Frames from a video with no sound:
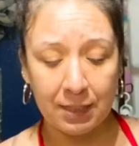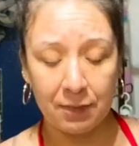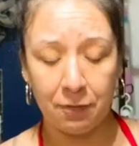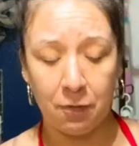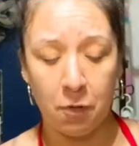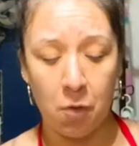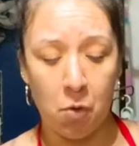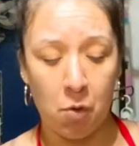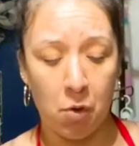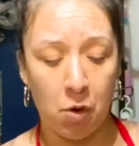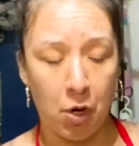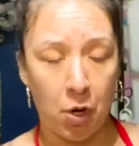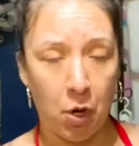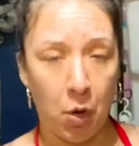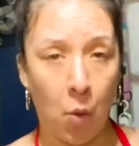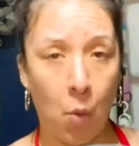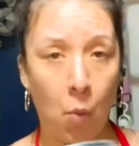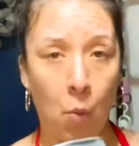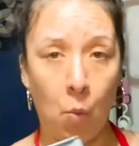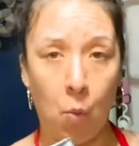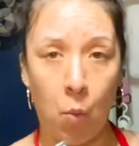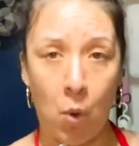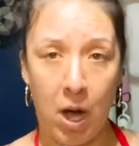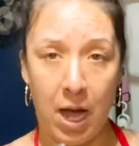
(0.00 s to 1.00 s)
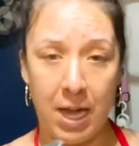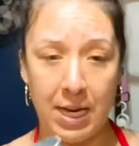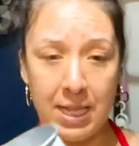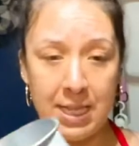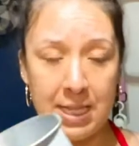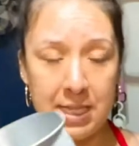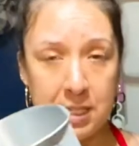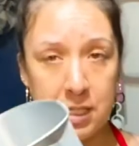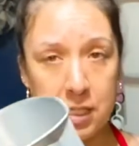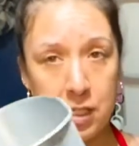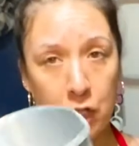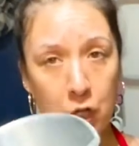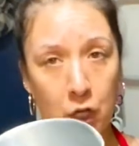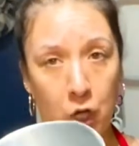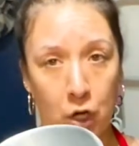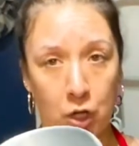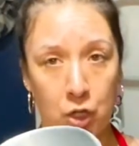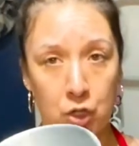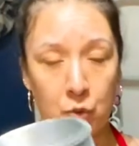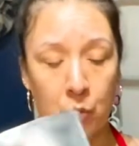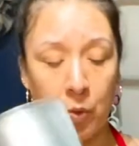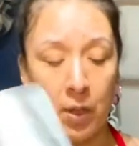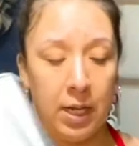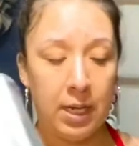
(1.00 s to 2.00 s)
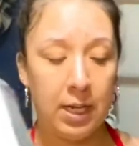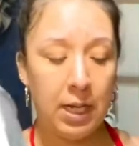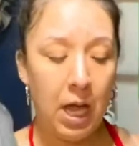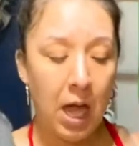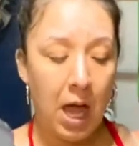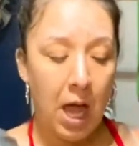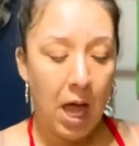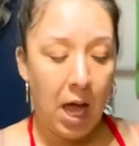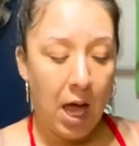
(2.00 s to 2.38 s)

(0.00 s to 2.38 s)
for one, and this is a large one.